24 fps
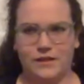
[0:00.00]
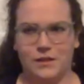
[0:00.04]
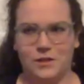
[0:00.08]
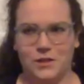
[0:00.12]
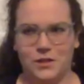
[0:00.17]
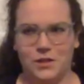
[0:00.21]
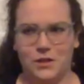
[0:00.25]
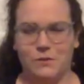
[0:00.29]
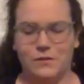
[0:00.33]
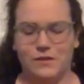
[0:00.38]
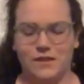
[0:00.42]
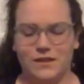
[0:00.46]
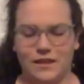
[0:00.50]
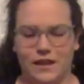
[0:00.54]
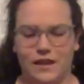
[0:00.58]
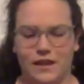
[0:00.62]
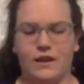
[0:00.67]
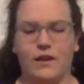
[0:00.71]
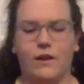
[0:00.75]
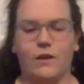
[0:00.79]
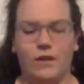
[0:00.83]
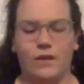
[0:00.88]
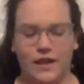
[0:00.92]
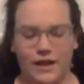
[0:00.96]
And she was like,
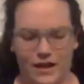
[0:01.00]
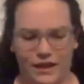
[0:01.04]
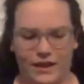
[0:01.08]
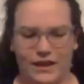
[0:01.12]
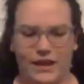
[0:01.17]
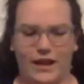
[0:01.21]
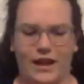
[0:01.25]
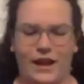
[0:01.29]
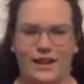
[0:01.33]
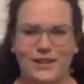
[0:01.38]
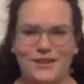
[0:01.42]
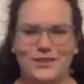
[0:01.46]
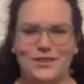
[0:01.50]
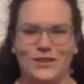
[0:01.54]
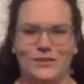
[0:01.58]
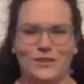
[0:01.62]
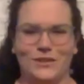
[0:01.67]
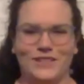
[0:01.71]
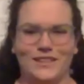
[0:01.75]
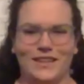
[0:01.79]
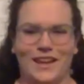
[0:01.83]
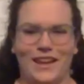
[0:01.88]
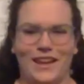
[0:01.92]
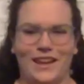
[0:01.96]
okay, yeah. She
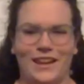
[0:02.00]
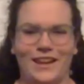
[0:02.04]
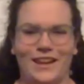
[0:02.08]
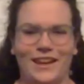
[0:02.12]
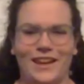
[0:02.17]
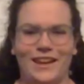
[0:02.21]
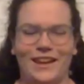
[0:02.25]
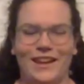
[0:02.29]
was like,